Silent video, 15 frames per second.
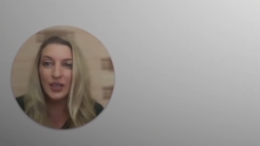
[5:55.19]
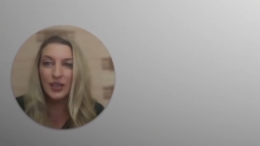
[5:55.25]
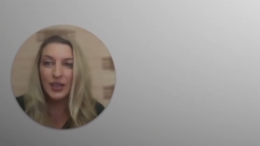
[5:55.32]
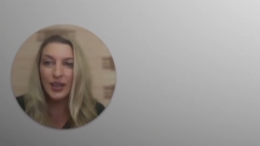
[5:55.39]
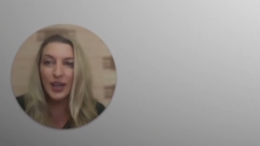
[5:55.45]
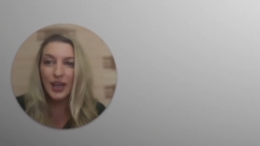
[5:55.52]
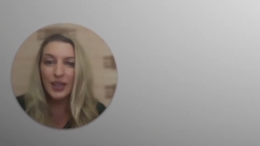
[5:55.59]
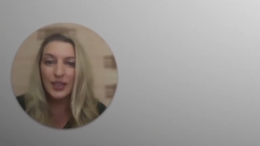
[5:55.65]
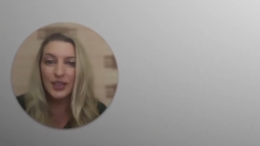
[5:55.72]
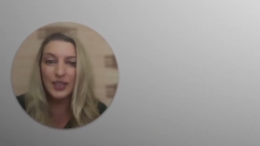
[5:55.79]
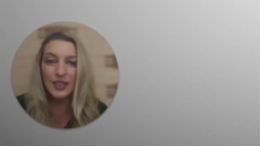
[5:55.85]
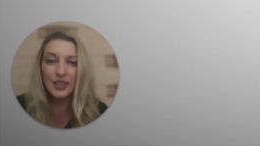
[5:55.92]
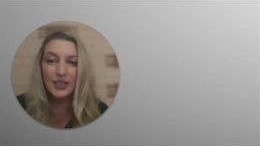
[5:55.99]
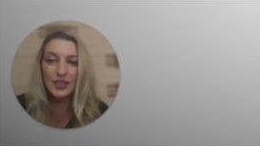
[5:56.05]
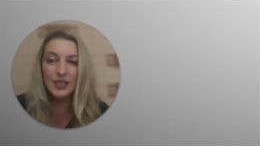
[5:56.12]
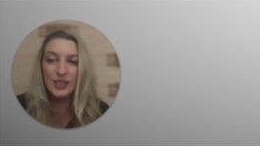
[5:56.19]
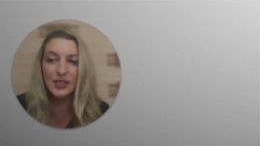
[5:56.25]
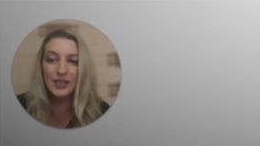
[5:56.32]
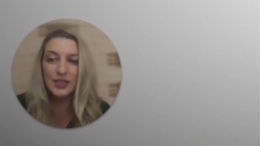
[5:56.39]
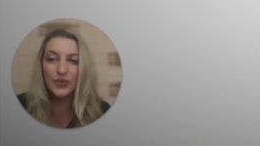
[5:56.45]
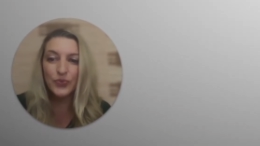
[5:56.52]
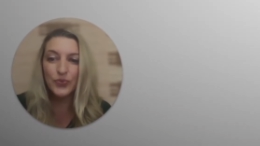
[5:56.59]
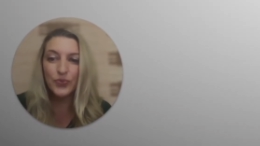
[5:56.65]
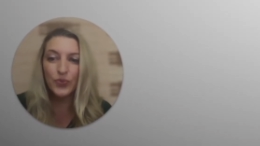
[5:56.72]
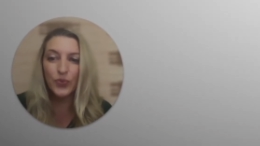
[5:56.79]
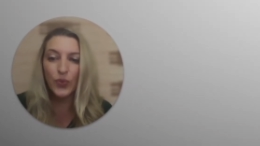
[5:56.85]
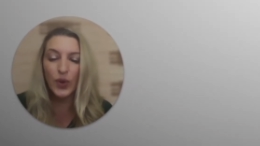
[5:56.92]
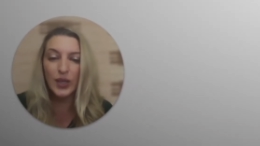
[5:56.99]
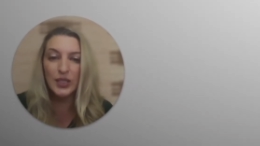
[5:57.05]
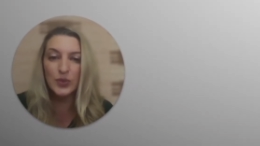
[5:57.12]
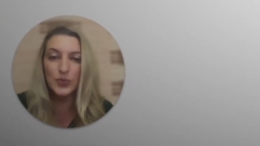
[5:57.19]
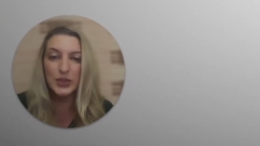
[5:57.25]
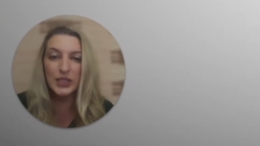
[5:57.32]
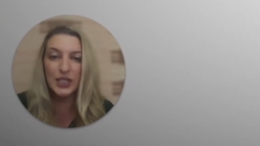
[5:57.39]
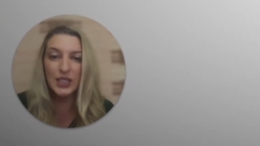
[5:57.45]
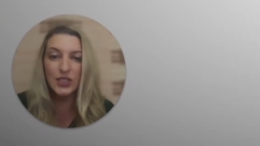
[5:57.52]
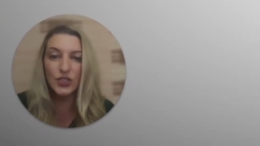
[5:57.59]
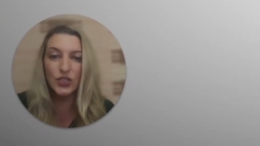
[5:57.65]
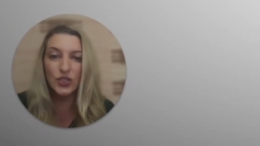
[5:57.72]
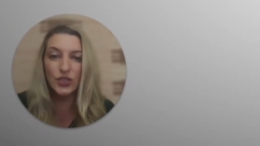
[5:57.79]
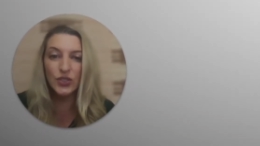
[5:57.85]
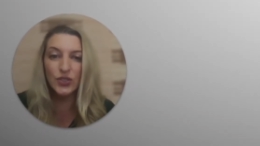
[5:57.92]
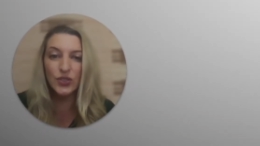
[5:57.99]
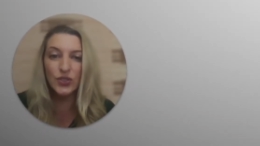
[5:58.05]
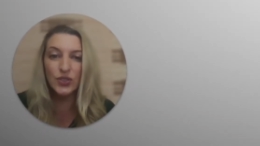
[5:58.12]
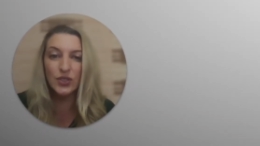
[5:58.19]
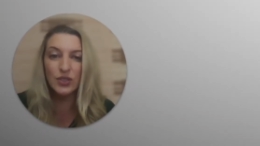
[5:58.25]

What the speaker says: Atlas. What is potentials?